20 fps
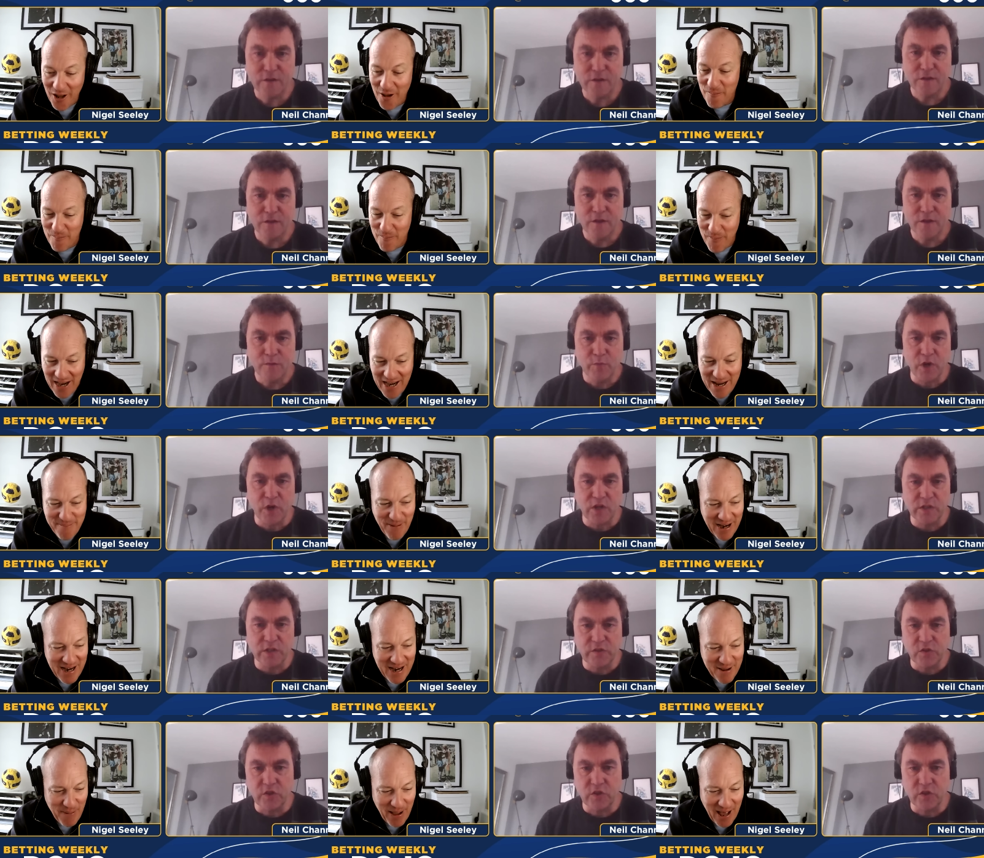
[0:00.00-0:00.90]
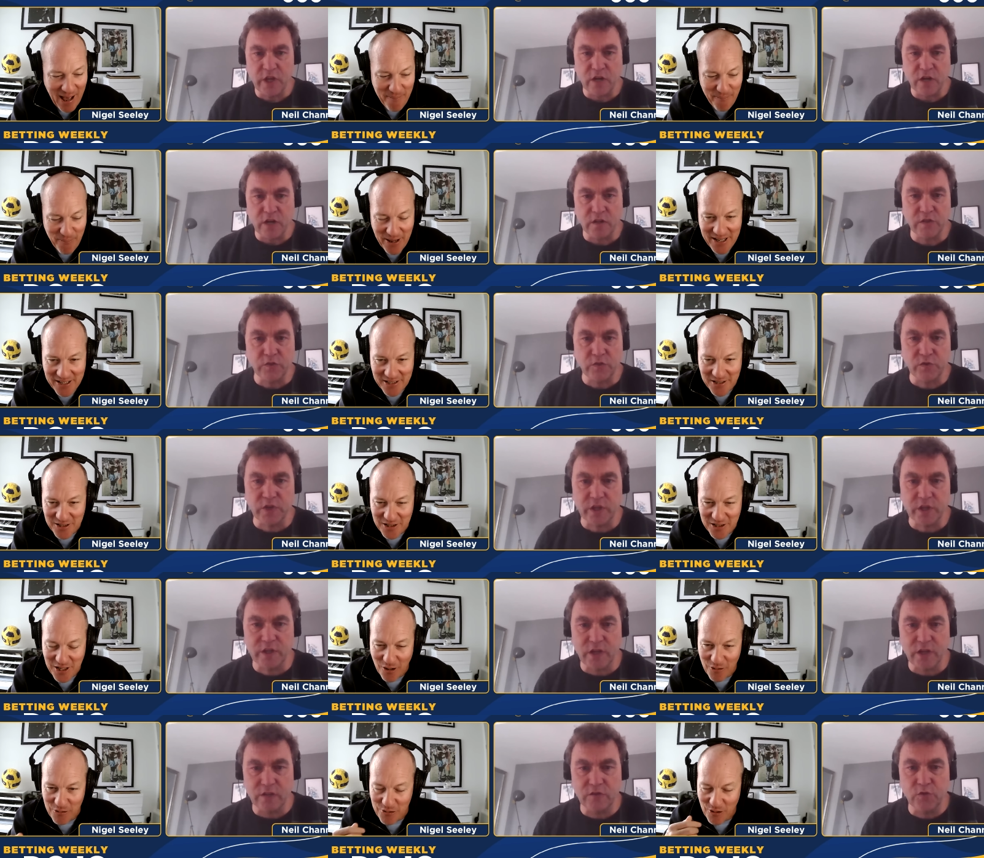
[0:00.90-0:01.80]
Speaker 1: many many. Do, bad you know, I do
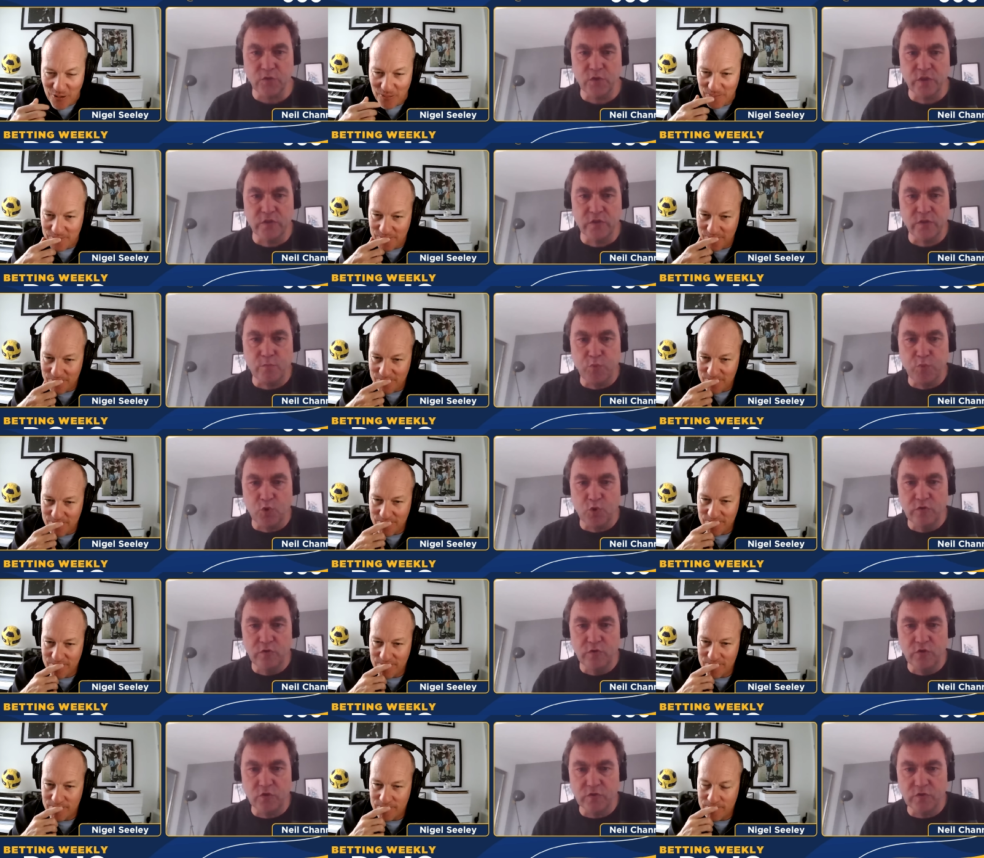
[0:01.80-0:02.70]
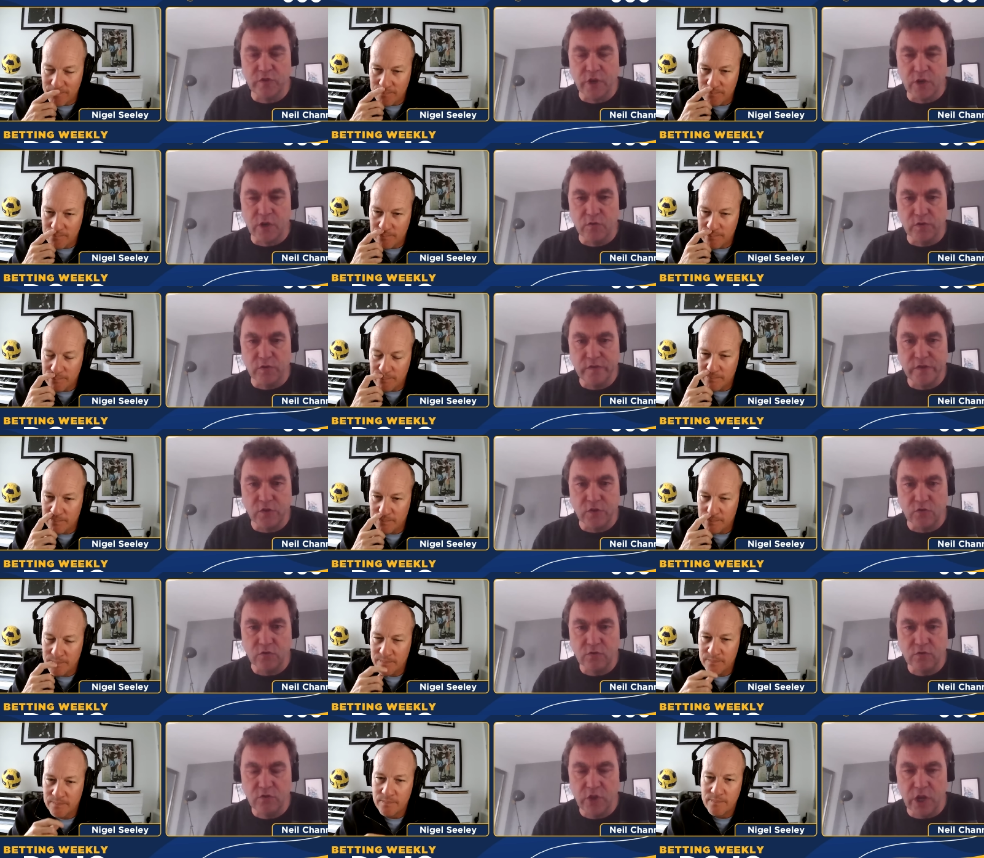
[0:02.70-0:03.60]
think it, I do think it's important not to go on
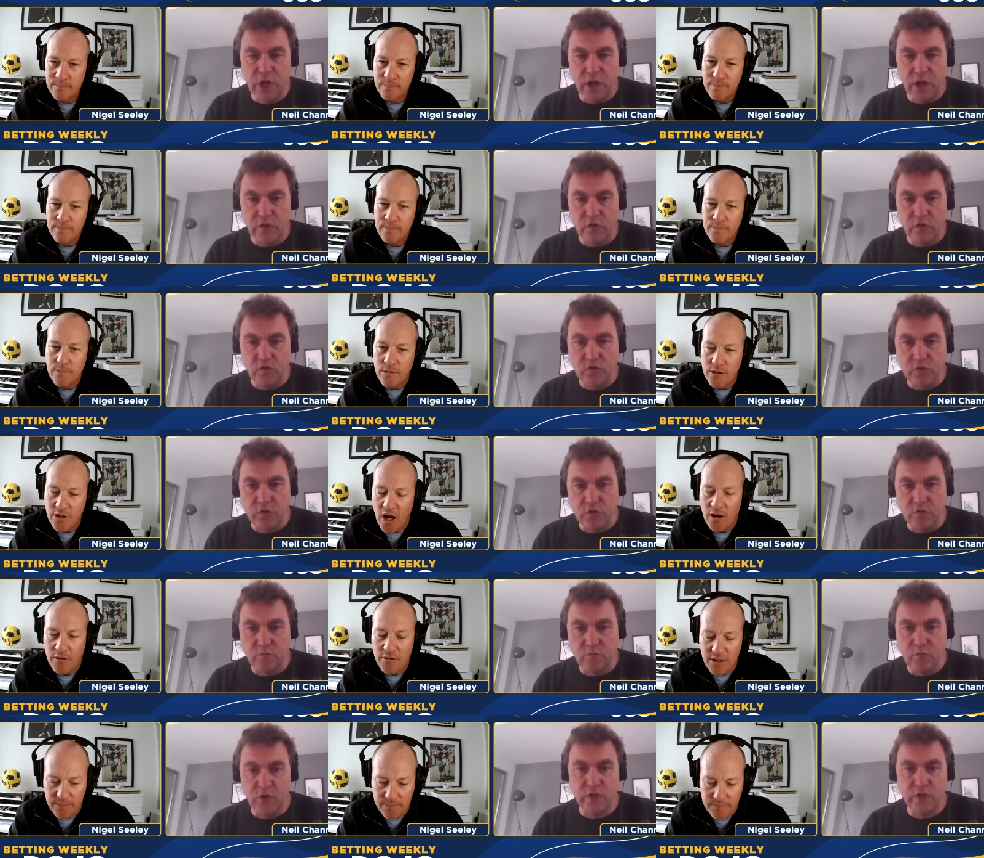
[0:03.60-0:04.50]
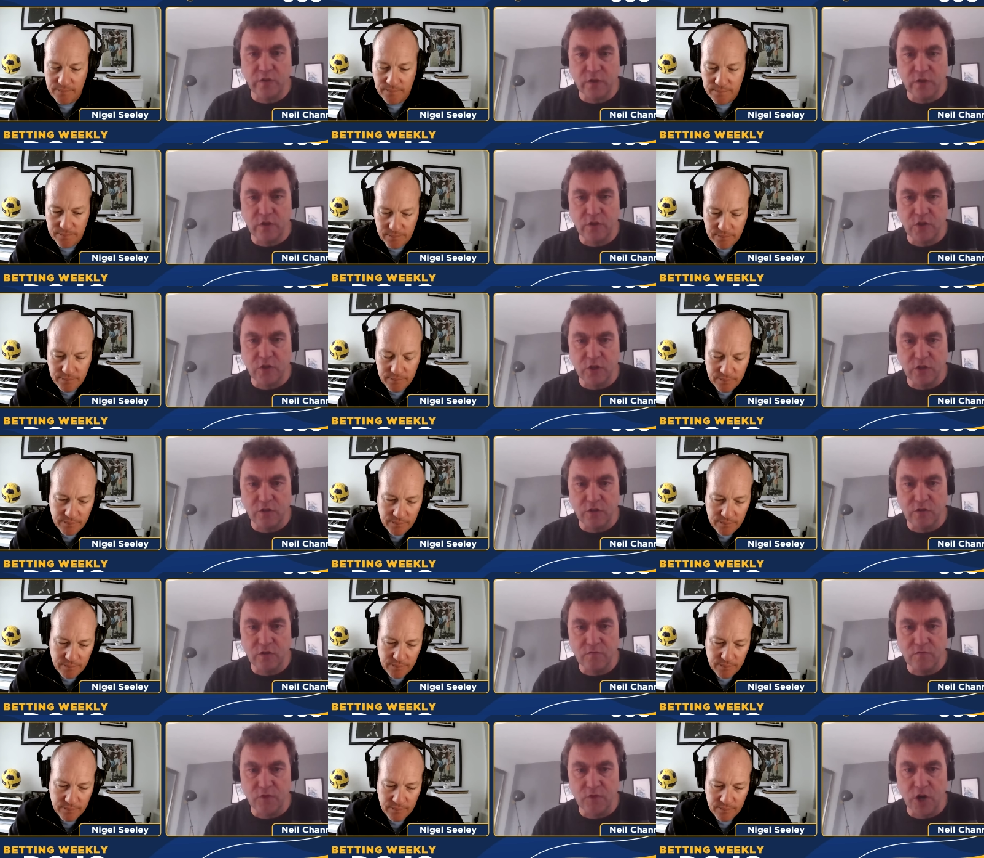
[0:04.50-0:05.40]
tilt. You know, you shouldn't no, be no.
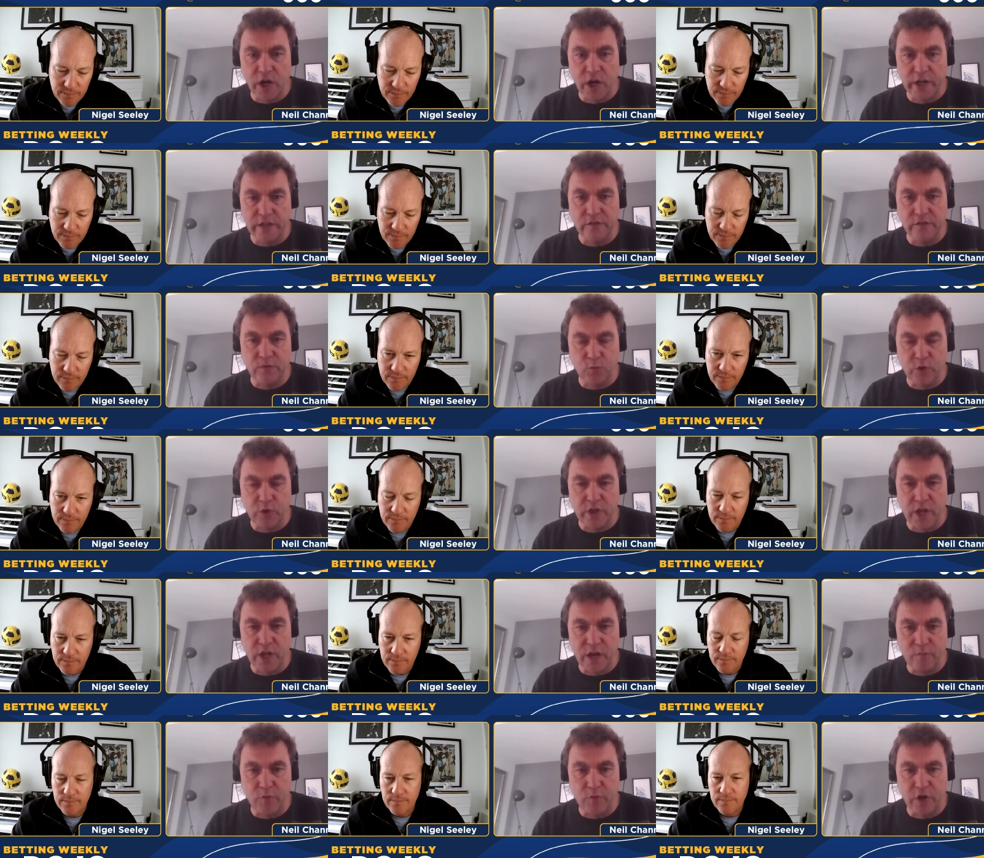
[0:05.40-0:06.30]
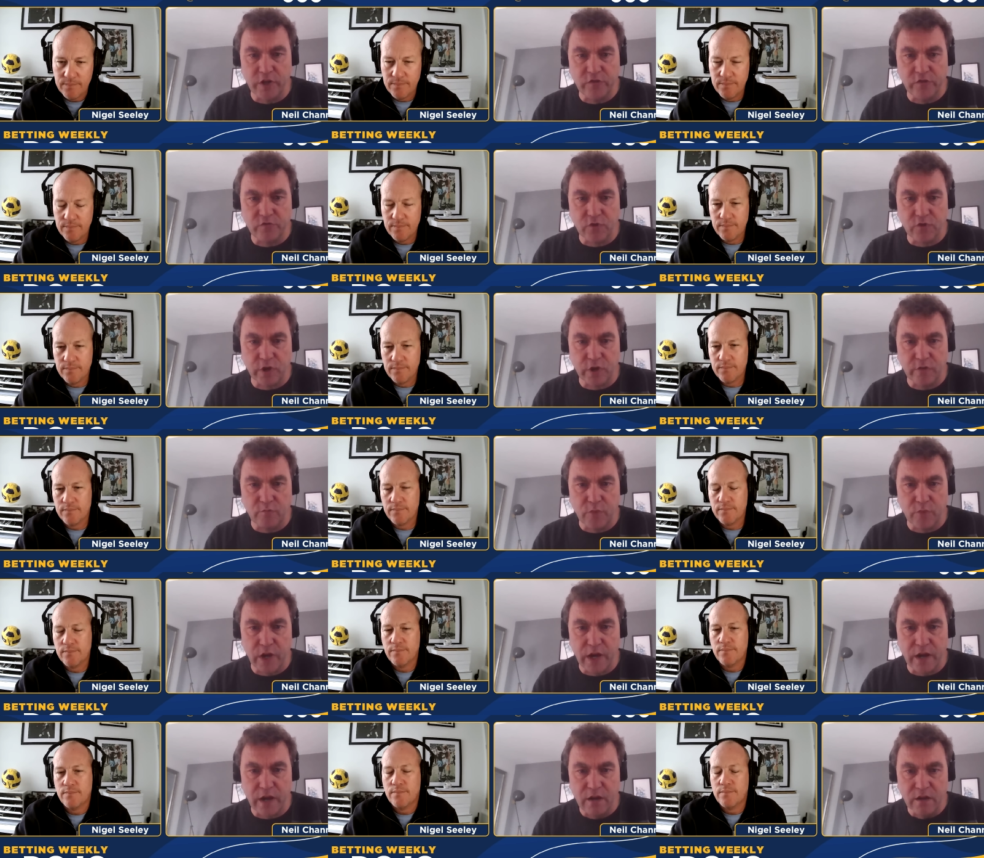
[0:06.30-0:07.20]
thinking right. I need to win that money straight
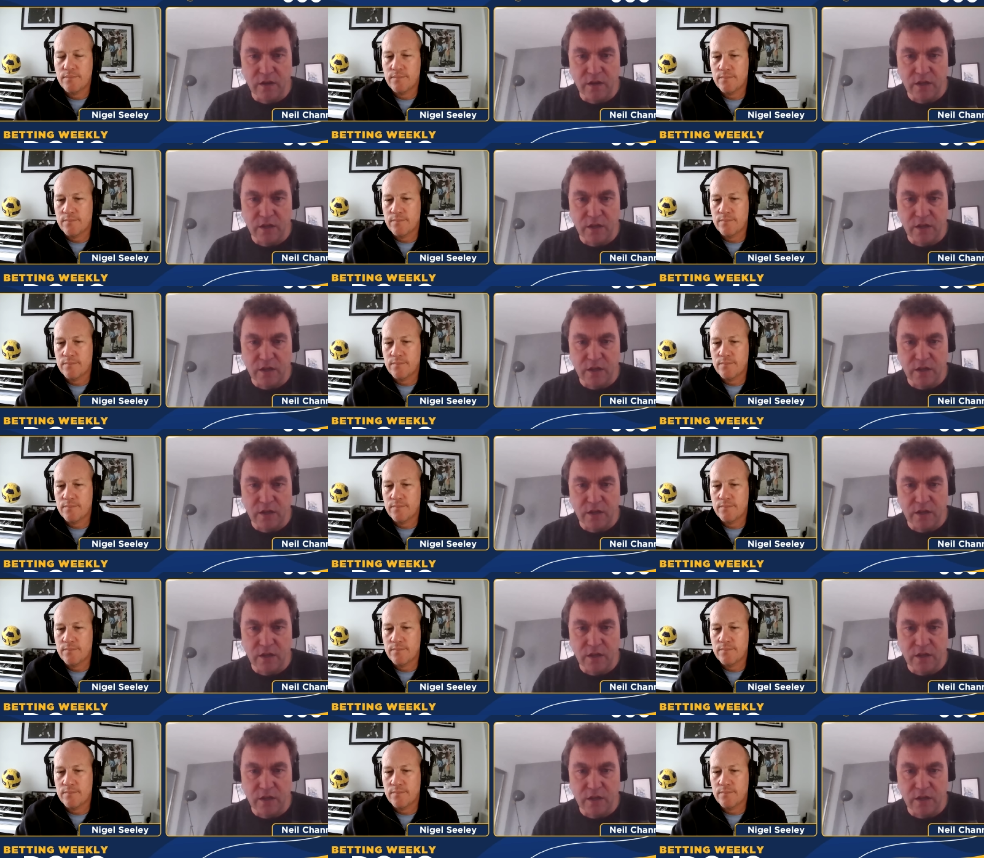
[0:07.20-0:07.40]
back.